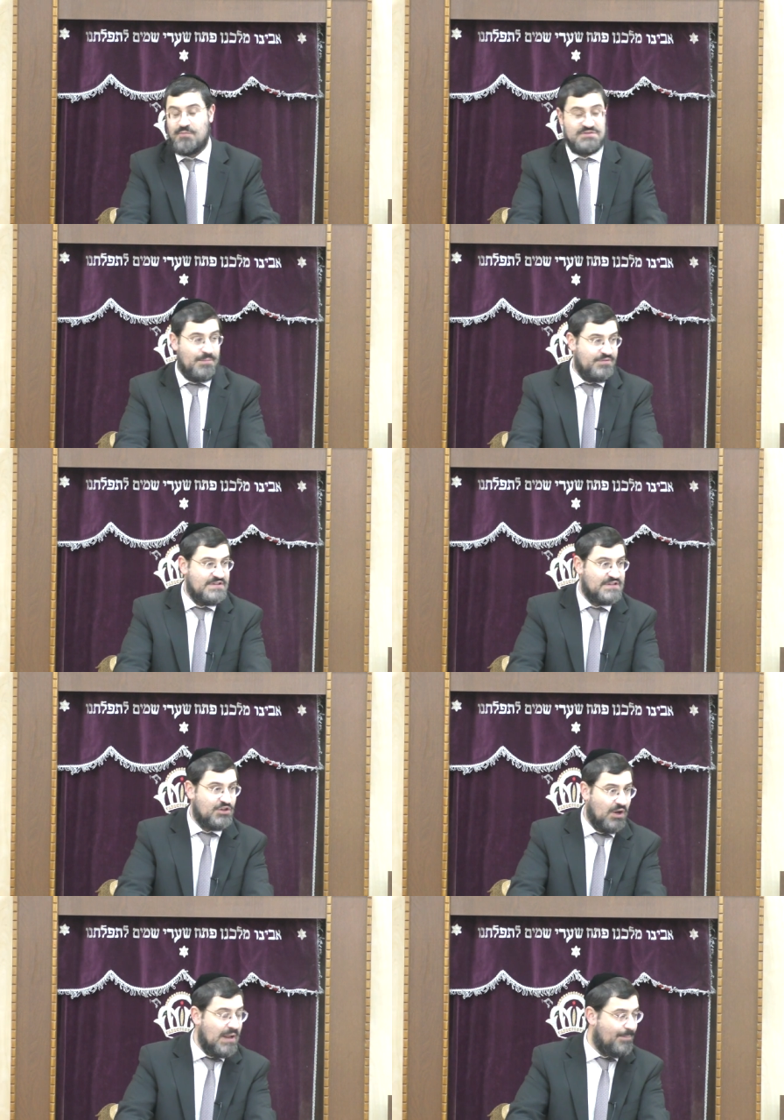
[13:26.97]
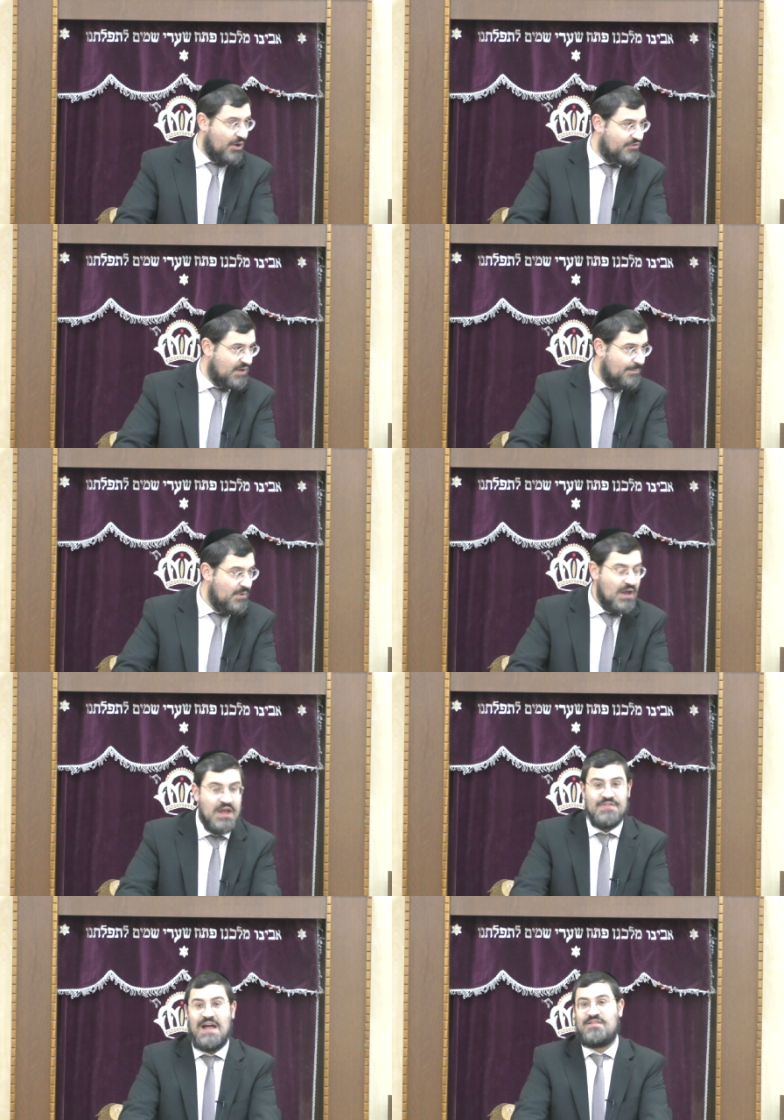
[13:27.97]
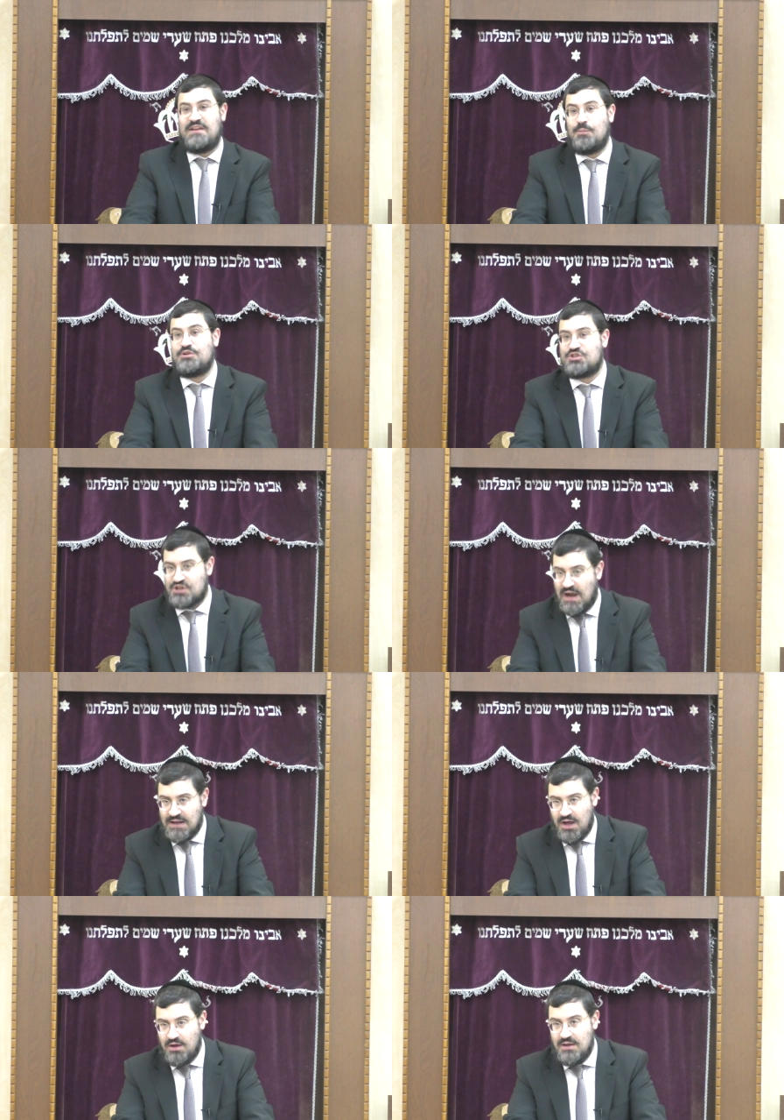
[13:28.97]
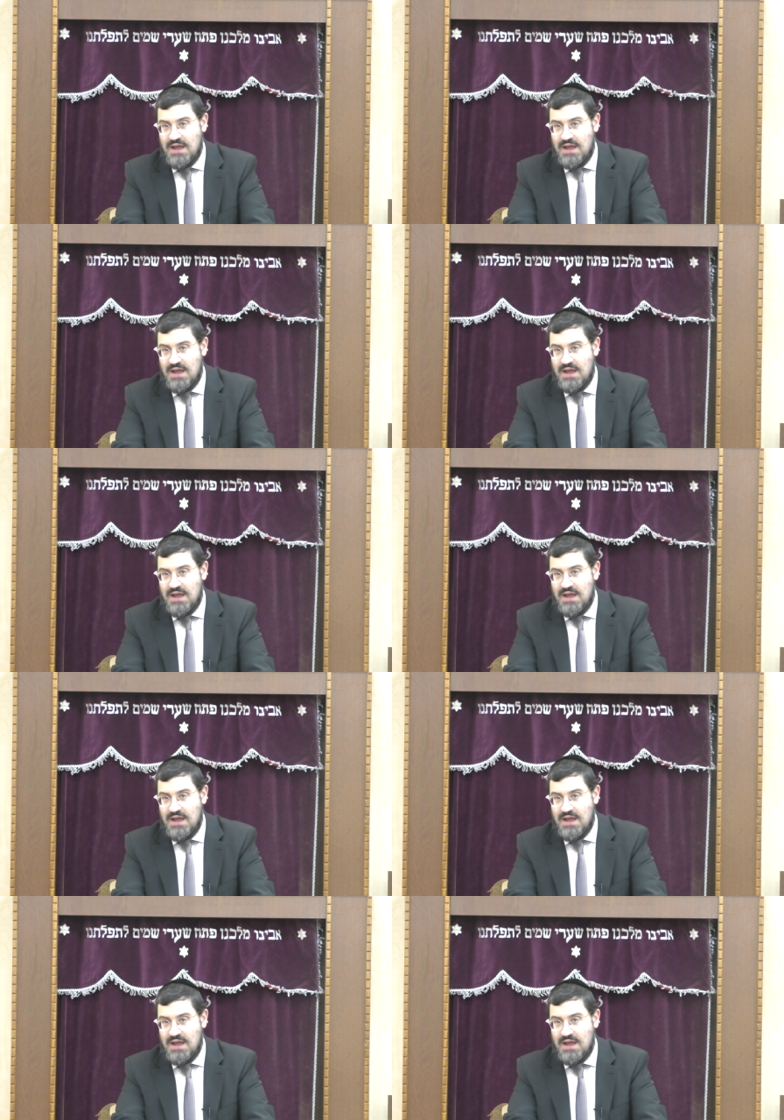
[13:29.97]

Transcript: from some of these gedolei poskim that deal with the shaila,